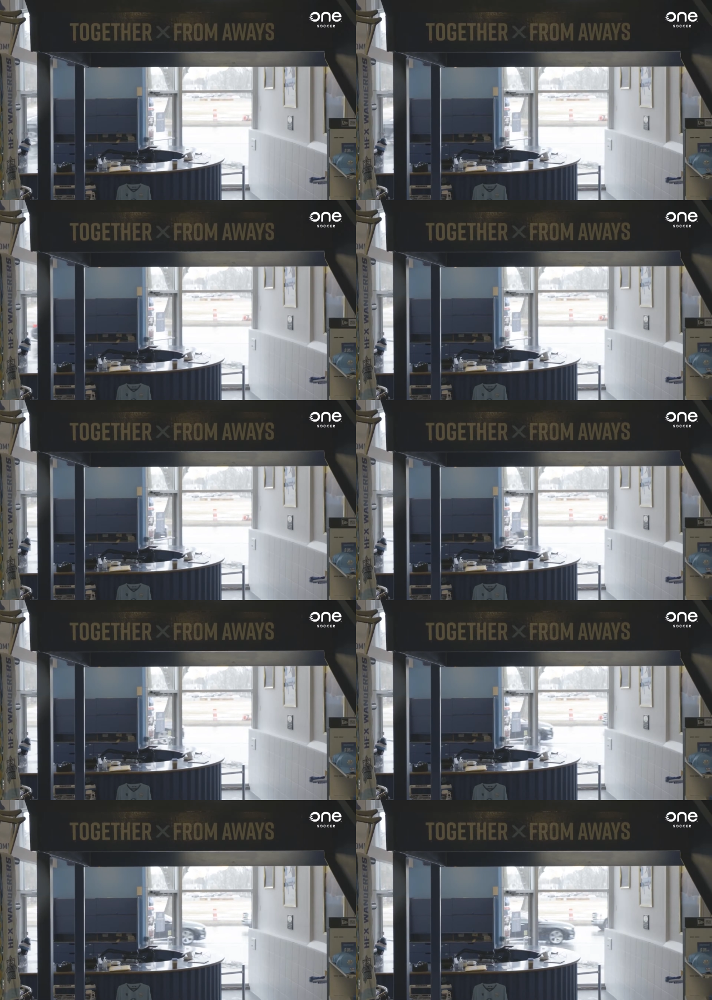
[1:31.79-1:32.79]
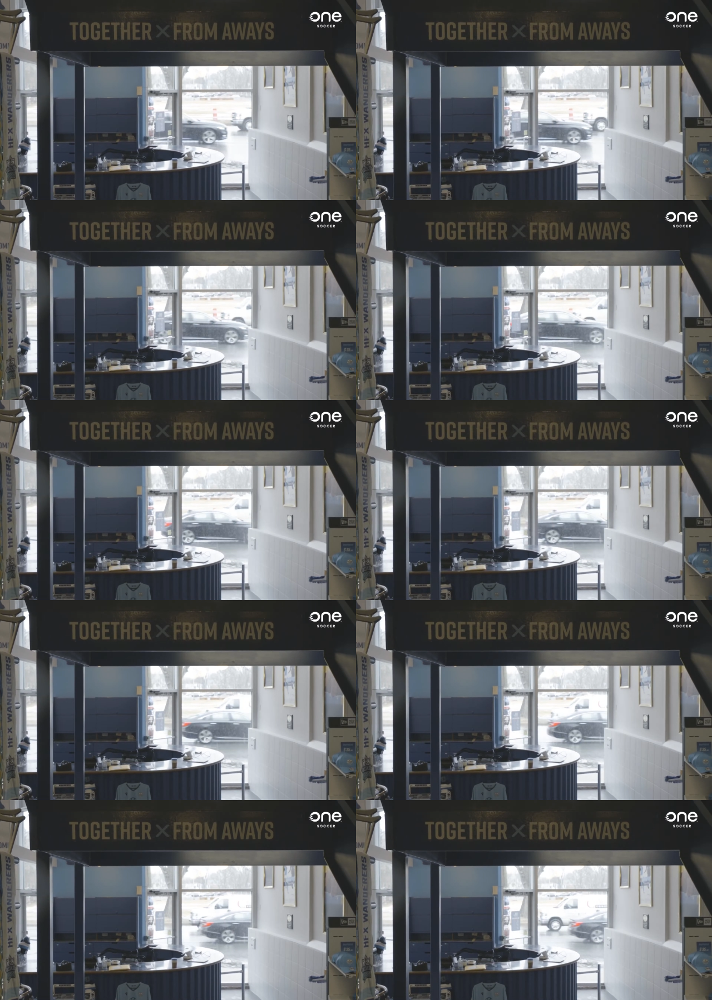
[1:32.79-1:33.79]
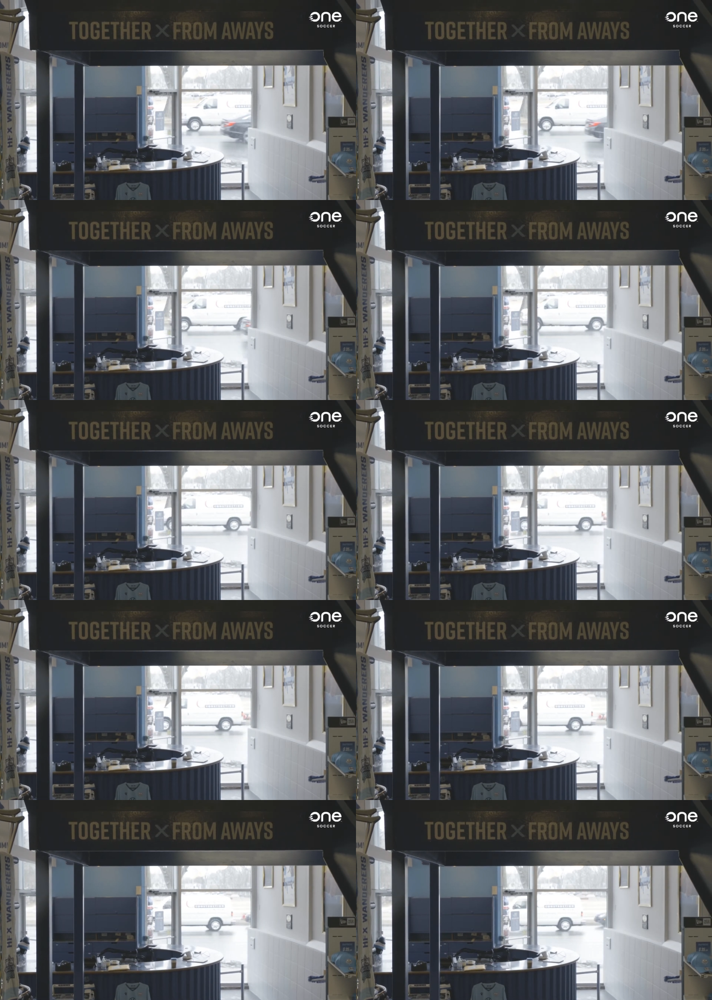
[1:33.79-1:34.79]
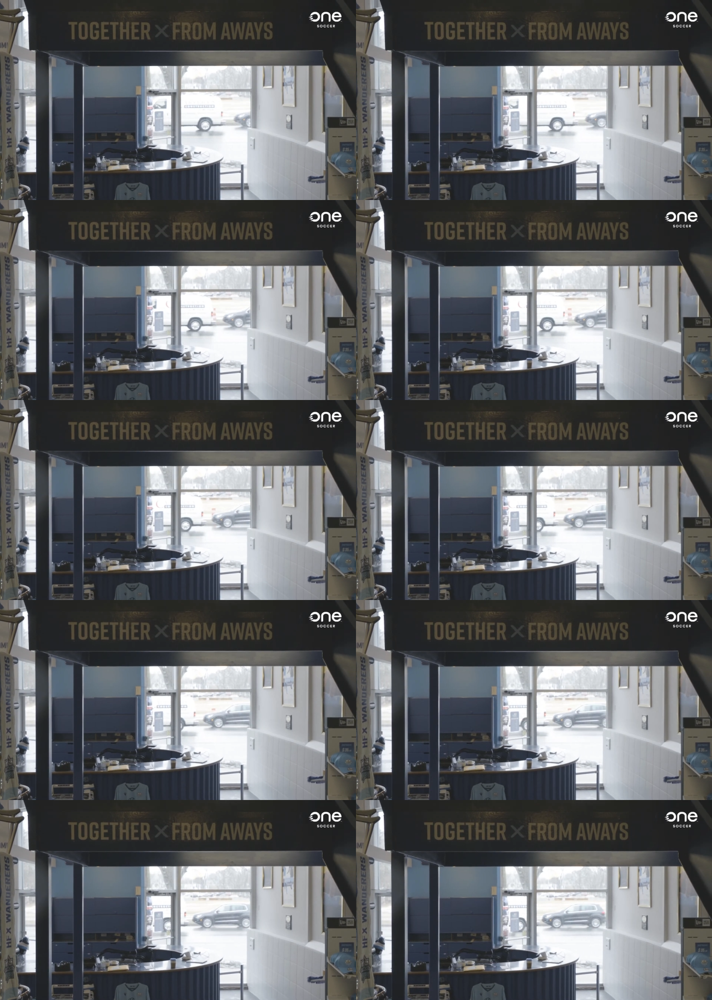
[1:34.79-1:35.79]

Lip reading: No face is visible, so there are no lips to read.